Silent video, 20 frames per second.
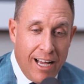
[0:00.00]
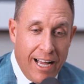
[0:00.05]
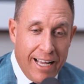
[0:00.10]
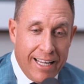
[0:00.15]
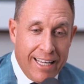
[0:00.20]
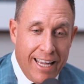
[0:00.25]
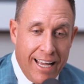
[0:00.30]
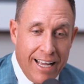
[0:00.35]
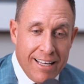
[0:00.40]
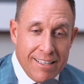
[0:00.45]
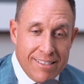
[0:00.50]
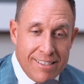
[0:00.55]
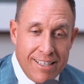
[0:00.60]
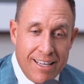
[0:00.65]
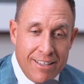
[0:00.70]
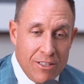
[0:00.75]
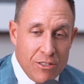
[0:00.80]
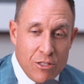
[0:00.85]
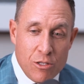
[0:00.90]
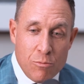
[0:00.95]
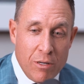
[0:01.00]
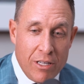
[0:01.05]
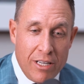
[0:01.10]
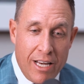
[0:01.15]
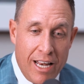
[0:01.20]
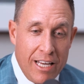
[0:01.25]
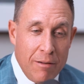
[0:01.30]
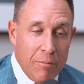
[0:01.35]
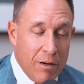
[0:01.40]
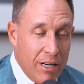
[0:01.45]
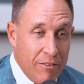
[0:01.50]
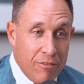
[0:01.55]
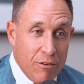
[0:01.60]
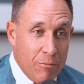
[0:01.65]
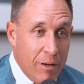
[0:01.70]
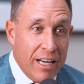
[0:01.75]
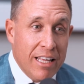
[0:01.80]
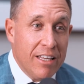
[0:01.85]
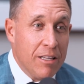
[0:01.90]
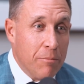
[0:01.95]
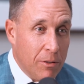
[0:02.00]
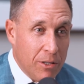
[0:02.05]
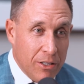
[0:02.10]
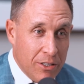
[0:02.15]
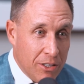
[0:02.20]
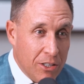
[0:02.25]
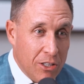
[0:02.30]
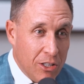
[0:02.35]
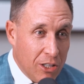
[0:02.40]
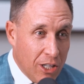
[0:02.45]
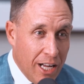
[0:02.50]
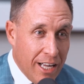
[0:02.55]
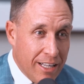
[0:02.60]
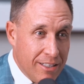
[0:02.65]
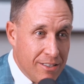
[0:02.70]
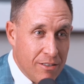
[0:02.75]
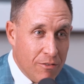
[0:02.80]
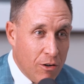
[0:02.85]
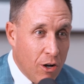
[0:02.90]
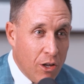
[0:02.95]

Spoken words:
I can't say that there's been anybody from any of the political lines yeah.